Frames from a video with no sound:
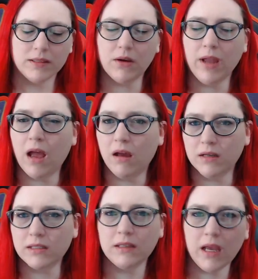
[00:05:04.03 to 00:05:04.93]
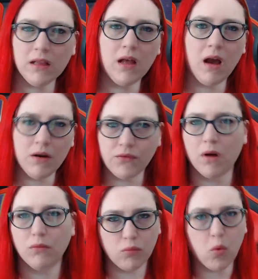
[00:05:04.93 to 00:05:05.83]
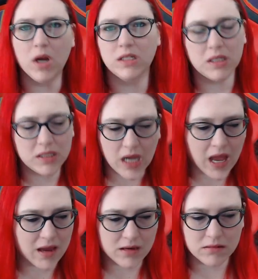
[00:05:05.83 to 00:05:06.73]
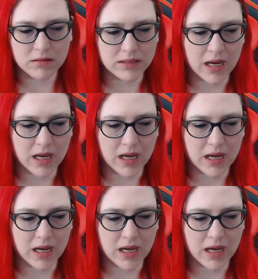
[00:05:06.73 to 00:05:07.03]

So yeah, on a scale of 1 to 10,